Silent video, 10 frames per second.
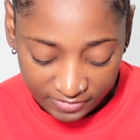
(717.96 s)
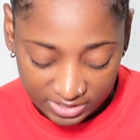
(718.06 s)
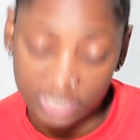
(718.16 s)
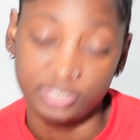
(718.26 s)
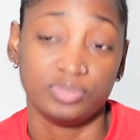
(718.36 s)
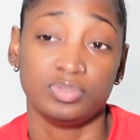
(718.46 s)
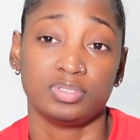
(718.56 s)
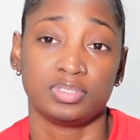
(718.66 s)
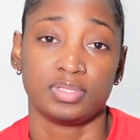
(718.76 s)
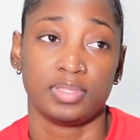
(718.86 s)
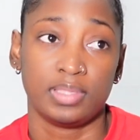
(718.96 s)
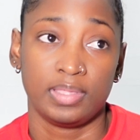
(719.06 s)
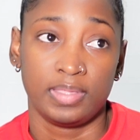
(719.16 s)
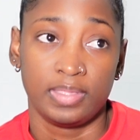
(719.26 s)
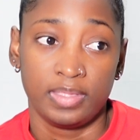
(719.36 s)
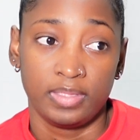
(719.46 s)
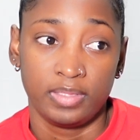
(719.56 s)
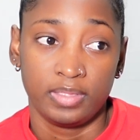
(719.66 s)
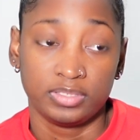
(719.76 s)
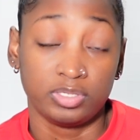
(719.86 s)
of your tattoos?
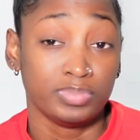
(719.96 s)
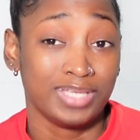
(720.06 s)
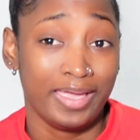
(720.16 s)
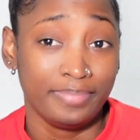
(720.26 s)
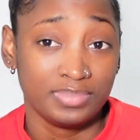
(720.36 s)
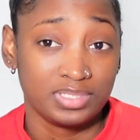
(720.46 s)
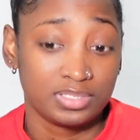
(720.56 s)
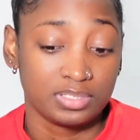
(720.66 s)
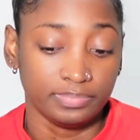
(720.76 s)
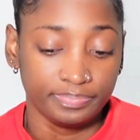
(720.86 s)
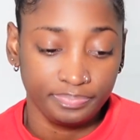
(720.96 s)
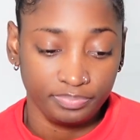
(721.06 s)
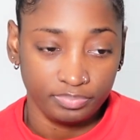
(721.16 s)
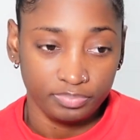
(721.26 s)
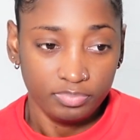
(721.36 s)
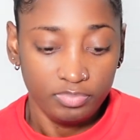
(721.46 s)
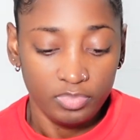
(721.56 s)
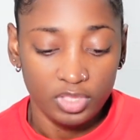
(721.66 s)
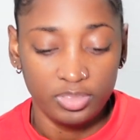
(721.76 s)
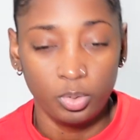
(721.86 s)
Sometimes.
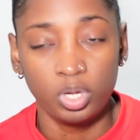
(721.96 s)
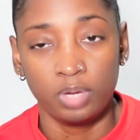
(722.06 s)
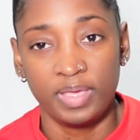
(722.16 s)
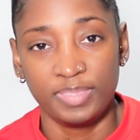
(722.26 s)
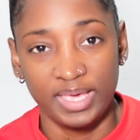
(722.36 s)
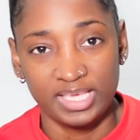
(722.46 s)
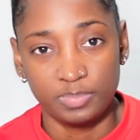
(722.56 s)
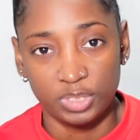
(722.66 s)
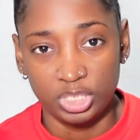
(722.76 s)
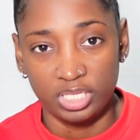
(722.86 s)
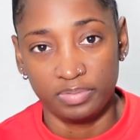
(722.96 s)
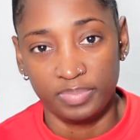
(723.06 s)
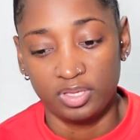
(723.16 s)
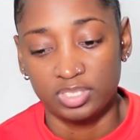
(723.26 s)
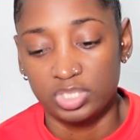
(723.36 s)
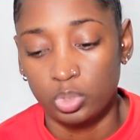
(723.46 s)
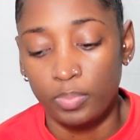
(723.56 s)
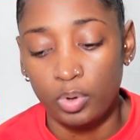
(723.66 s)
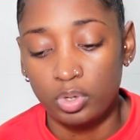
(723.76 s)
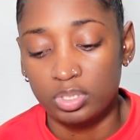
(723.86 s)
The one on my thigh especially, because it's so
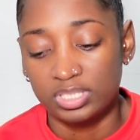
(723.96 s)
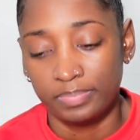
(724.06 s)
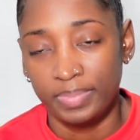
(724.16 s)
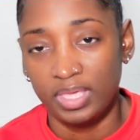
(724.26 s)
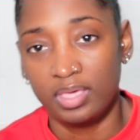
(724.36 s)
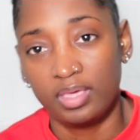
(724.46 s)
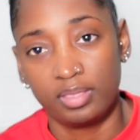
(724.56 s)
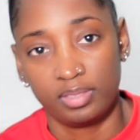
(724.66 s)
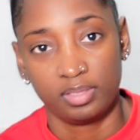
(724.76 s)
bold and big.